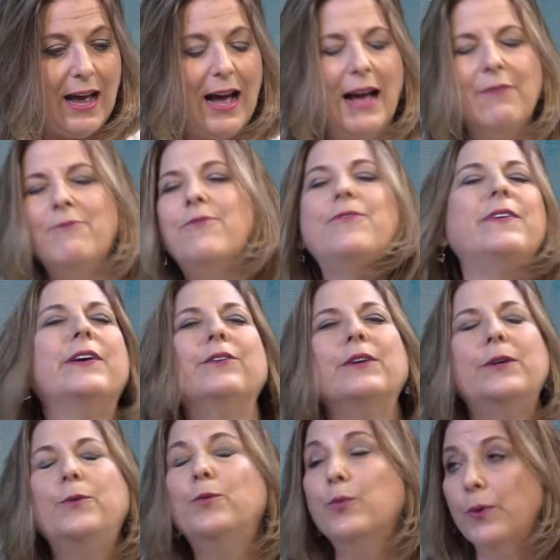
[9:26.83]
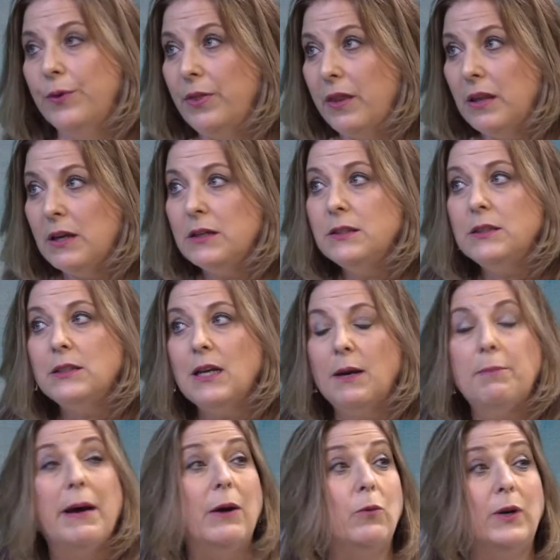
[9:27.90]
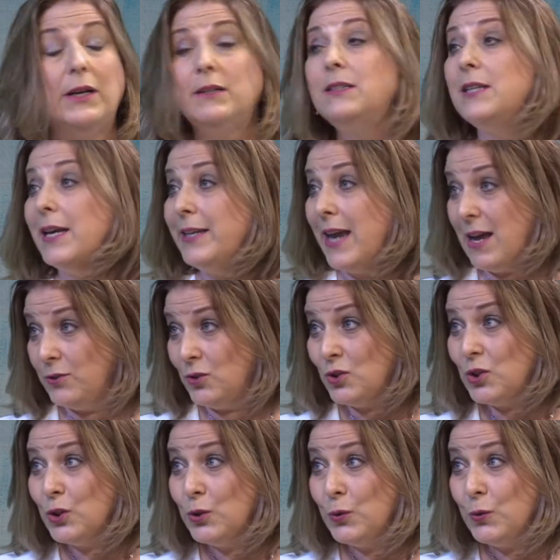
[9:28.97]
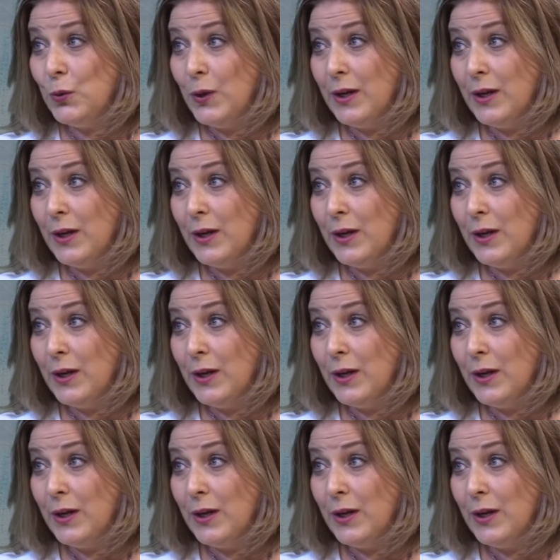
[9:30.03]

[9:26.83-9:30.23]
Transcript: I'm very ruthless about what I say yes to.